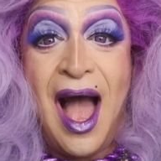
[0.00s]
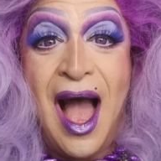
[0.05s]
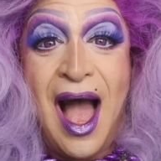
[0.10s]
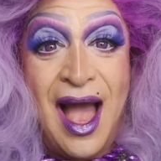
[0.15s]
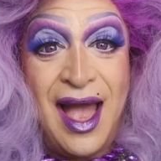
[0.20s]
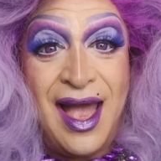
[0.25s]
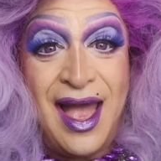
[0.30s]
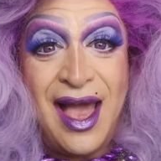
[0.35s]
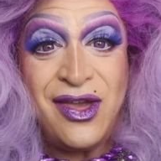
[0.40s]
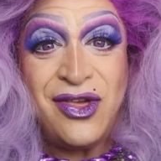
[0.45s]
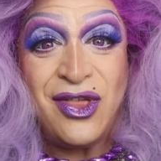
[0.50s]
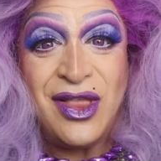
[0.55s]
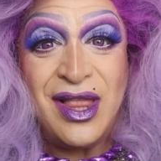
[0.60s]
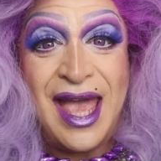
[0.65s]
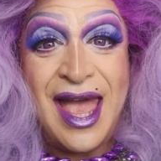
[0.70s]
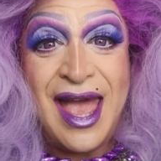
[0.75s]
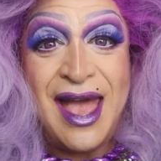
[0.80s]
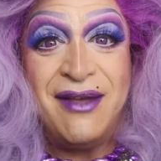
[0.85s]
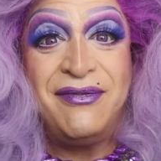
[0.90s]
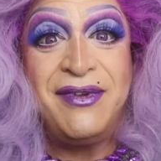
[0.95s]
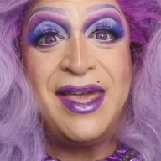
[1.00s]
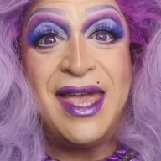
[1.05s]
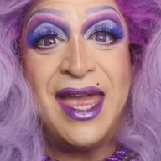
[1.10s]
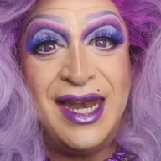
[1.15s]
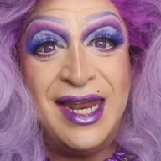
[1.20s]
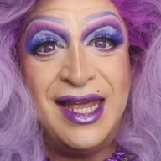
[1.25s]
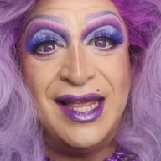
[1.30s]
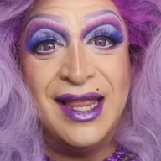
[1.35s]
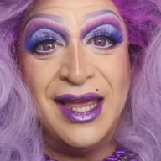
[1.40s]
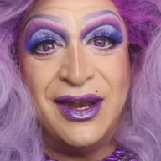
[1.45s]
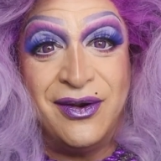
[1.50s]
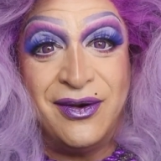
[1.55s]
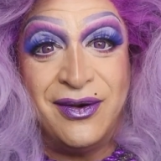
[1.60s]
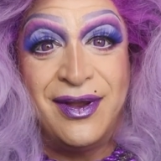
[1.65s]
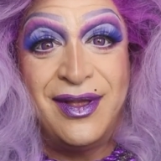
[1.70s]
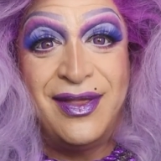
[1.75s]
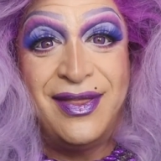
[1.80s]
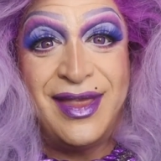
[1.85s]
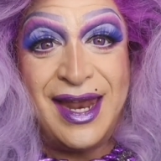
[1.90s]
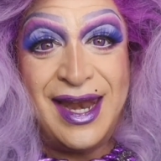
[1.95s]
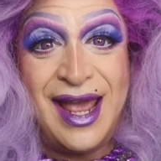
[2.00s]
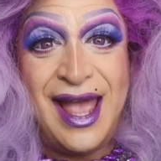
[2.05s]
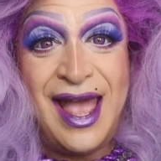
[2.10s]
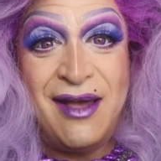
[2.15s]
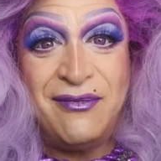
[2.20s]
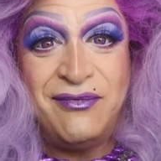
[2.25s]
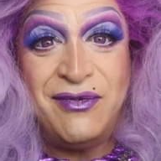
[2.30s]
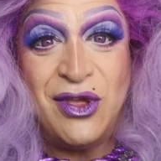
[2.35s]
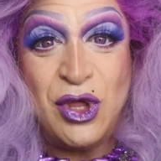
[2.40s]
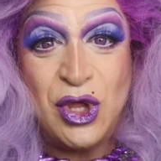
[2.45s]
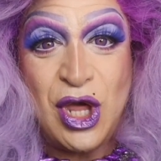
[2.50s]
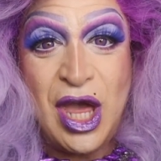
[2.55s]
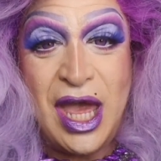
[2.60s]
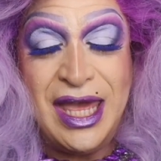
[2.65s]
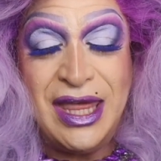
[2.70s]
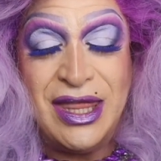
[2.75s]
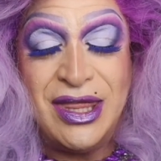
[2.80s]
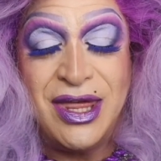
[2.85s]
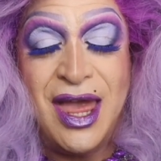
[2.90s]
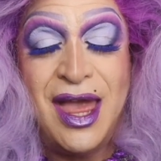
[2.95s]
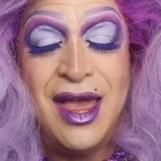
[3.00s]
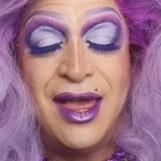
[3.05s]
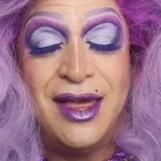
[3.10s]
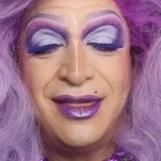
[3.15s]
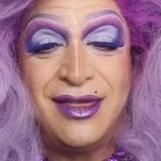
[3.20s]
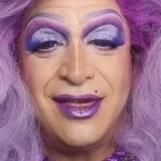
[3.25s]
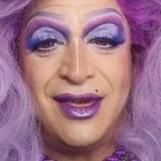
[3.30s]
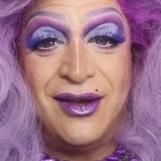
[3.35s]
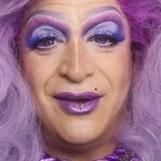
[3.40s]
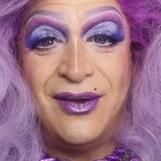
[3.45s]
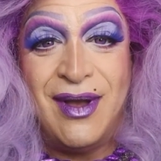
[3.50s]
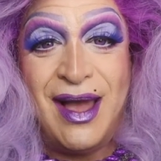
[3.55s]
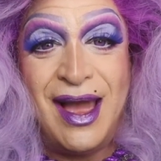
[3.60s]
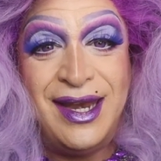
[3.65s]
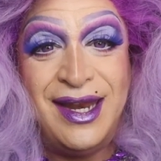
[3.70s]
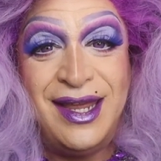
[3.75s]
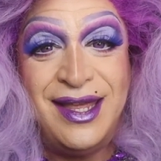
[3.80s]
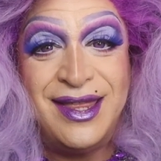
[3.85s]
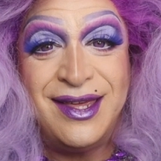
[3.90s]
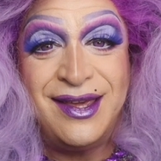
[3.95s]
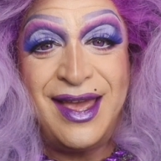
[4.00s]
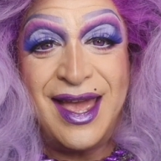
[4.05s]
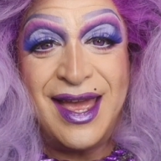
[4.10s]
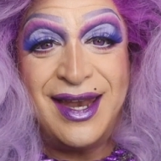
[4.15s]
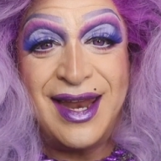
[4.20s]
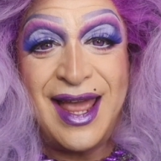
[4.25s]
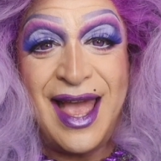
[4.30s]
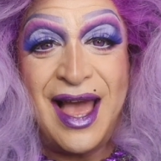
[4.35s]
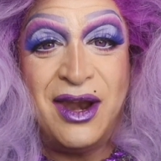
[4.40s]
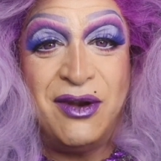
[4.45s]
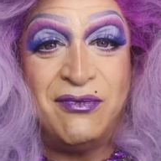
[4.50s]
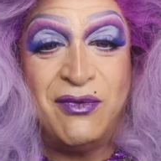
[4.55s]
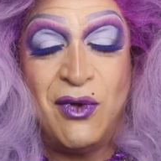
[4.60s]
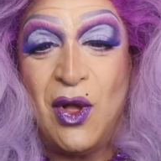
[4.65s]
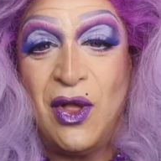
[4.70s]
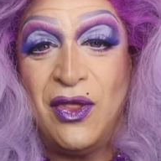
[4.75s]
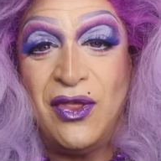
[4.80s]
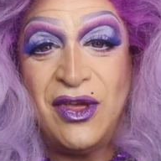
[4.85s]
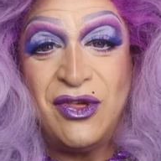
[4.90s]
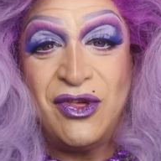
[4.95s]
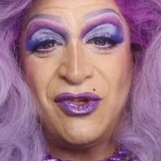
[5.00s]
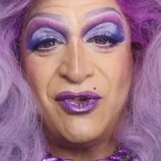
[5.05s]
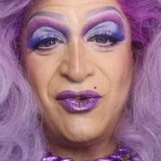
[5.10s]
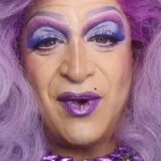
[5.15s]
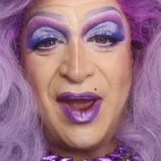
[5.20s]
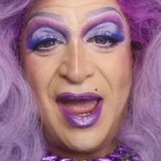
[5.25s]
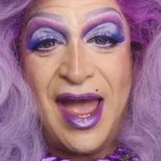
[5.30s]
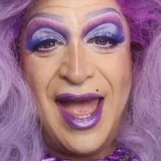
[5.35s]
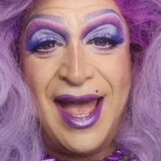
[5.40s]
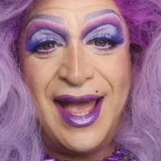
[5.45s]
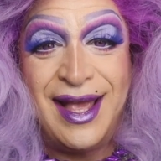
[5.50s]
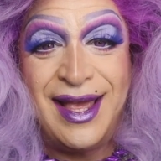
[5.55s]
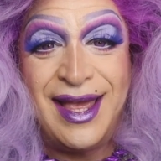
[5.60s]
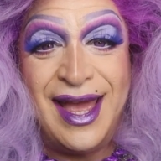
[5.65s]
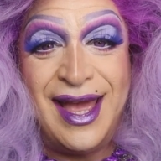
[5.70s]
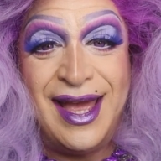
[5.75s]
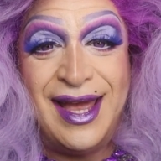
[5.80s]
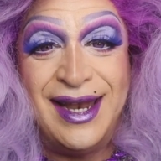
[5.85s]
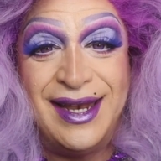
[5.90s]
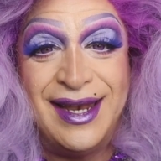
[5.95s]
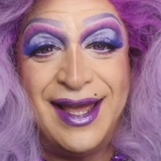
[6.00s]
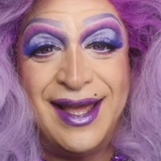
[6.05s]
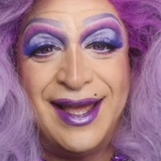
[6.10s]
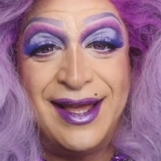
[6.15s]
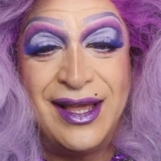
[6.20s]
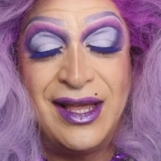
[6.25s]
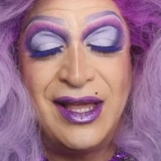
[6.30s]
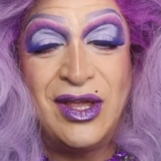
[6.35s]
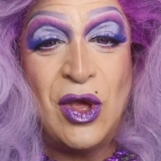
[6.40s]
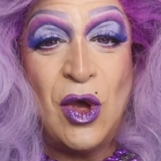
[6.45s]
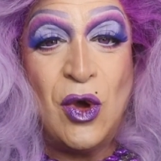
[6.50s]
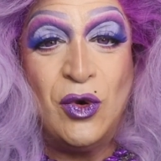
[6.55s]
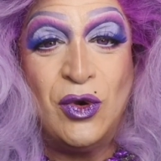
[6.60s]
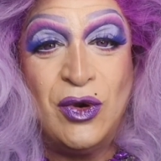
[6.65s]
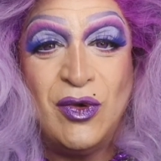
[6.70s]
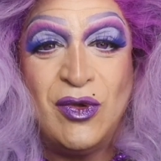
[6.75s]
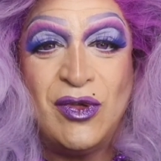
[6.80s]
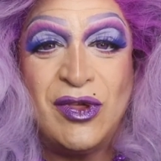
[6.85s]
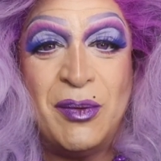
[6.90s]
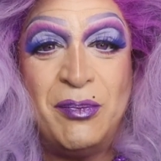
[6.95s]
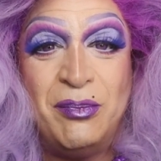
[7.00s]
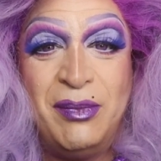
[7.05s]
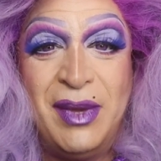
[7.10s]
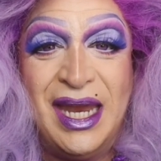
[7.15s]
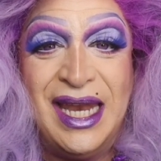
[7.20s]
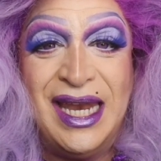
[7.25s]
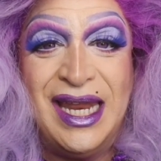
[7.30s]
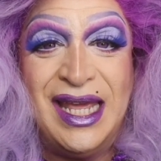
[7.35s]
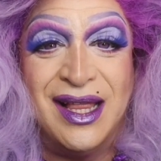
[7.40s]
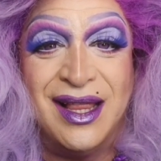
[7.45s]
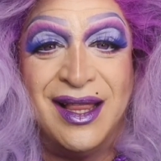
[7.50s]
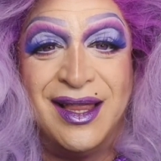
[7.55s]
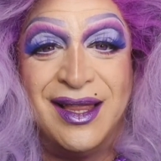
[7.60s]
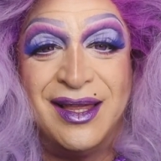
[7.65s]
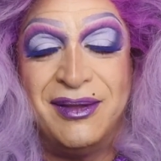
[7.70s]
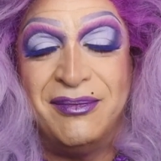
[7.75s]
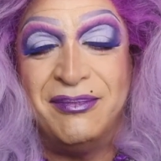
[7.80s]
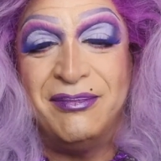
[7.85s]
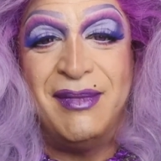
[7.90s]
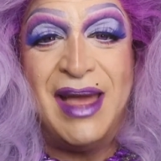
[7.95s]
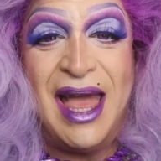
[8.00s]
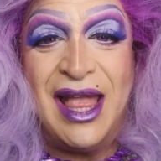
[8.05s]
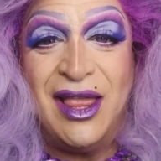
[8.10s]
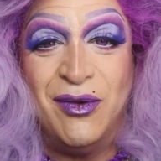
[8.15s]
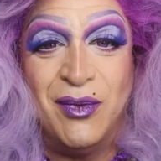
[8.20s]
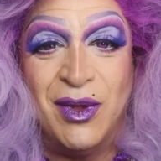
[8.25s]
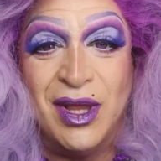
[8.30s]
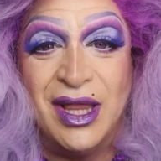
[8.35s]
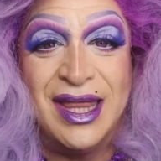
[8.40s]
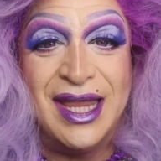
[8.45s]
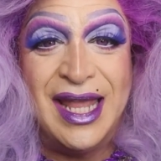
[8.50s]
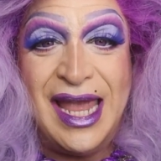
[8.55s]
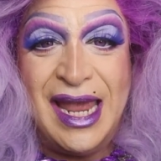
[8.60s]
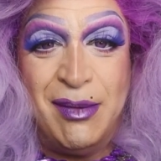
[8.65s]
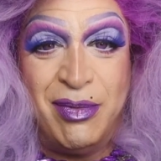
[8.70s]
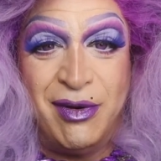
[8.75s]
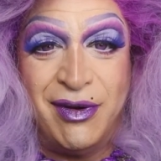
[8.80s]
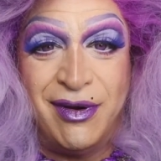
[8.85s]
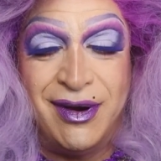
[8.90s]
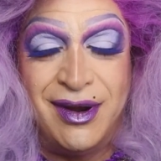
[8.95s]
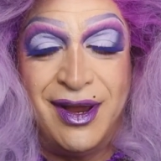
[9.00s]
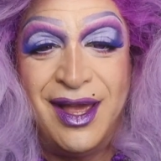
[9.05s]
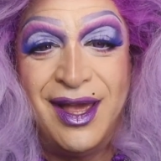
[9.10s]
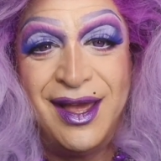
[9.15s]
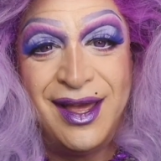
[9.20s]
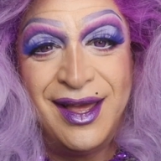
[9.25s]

I actually have kitty litter that I have to change, so I need to get out of all this drag and uh, go do some menial manual labor.